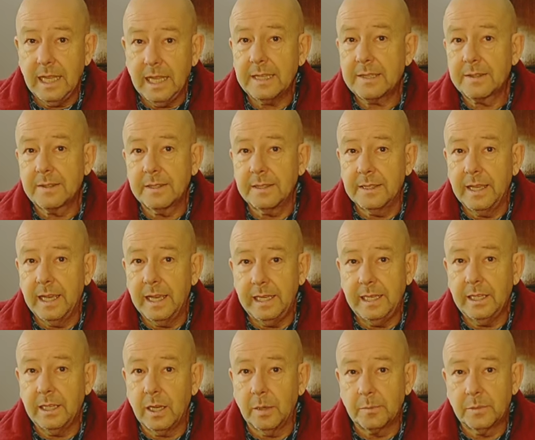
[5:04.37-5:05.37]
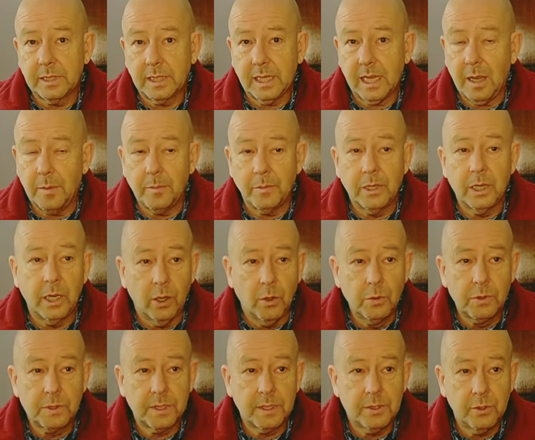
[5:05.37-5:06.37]
let the helicopter come
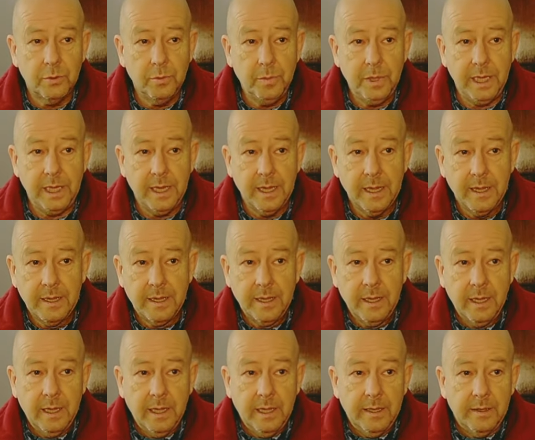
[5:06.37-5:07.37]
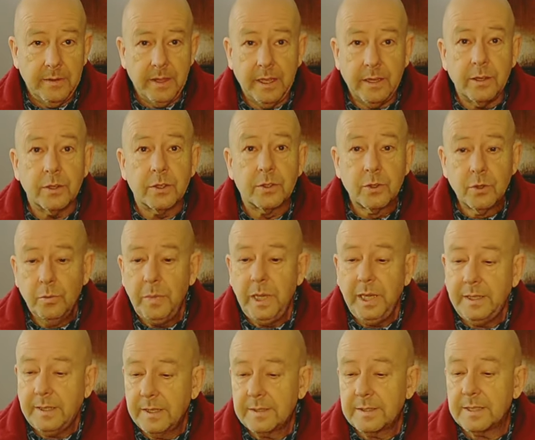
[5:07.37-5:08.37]
closer to me than 2
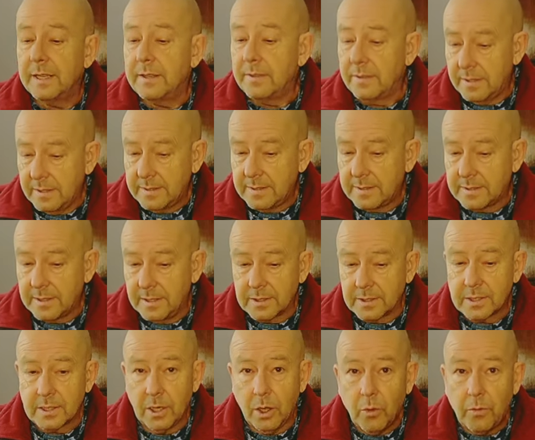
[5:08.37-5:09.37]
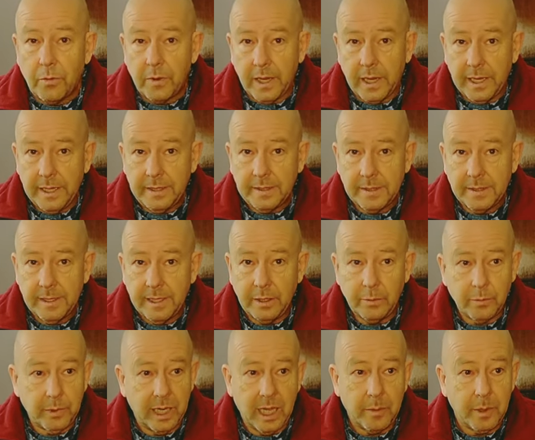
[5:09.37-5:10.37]
meters, and this is in slow flight.
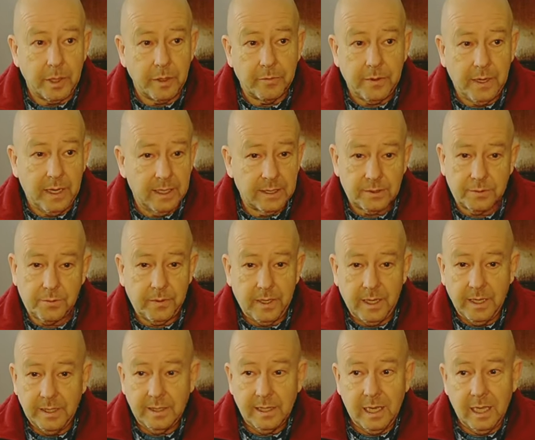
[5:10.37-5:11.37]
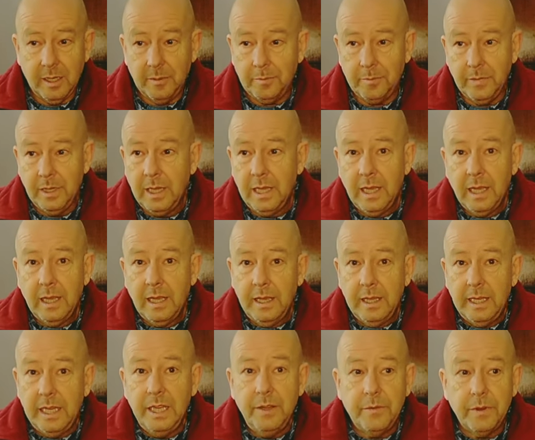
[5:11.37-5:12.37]
And when I'm in fast flight, I'm
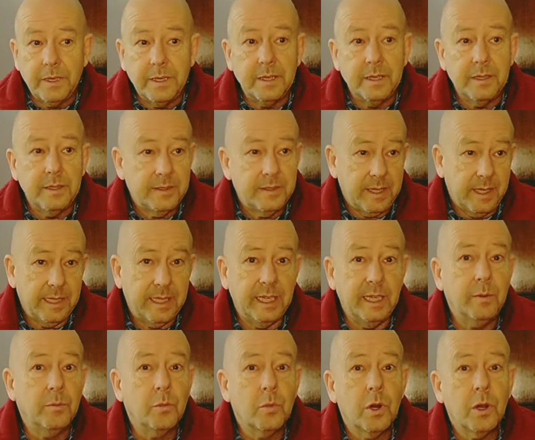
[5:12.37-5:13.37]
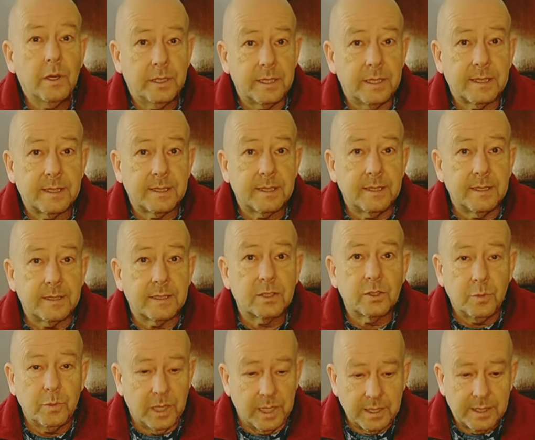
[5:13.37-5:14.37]
even taking more distance to
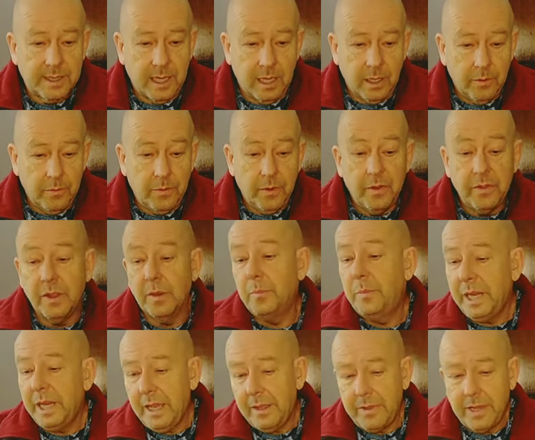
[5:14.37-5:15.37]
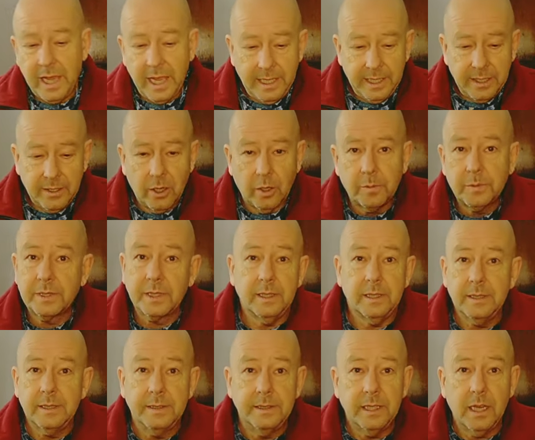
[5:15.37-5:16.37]
myself. The bigger the
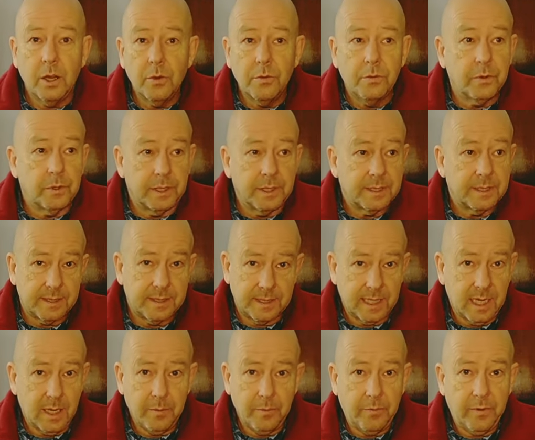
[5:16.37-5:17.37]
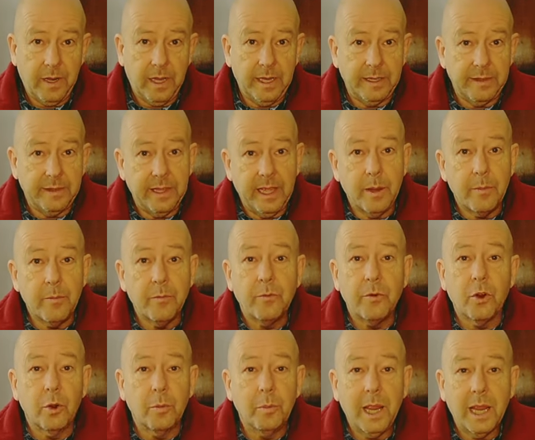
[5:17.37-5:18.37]
helicopter, now for instance I'm flying the
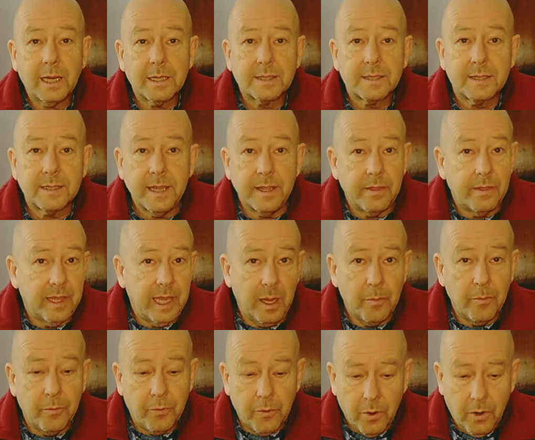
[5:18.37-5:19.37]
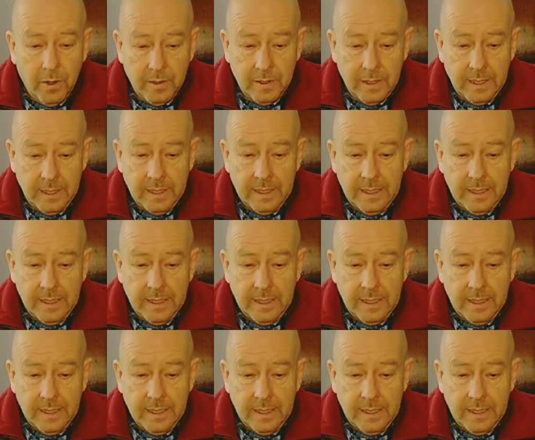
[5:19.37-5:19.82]
M4 Max and the M4,